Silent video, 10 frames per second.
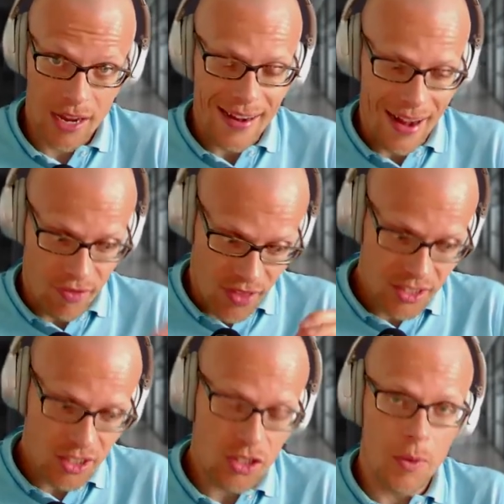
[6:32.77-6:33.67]
And this
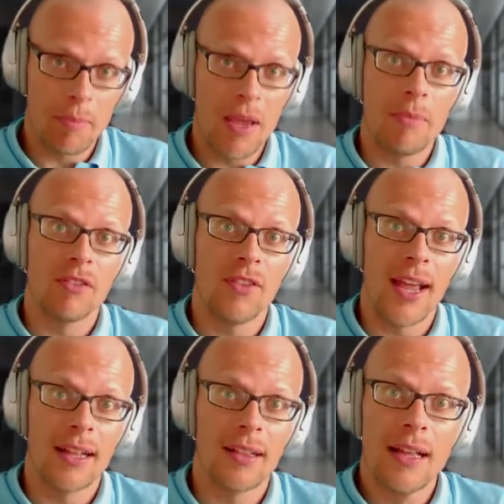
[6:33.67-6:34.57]
is where people
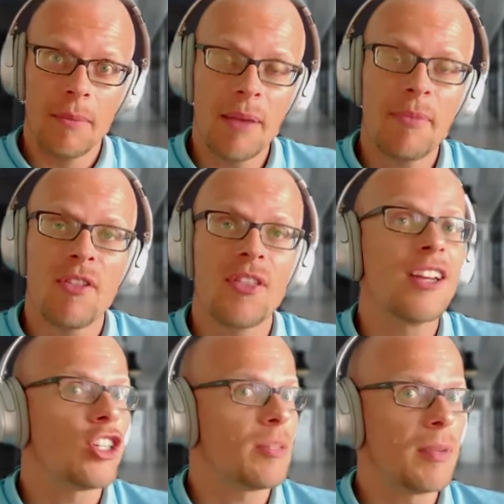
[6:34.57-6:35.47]
fail. People think
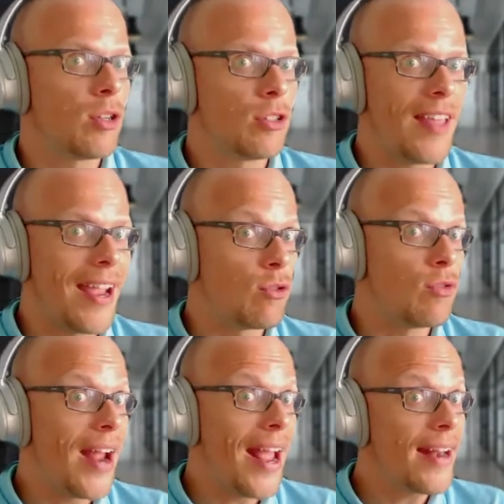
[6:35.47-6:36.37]
just because they
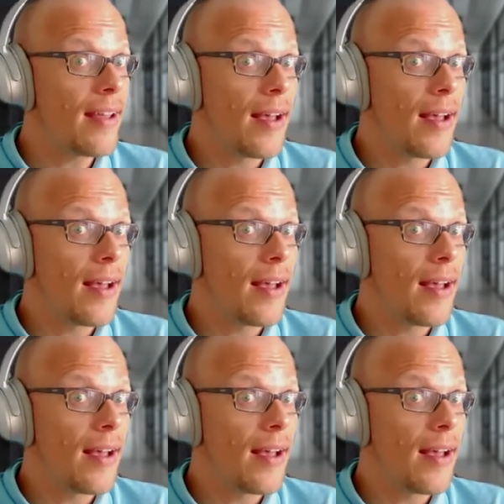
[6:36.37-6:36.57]
read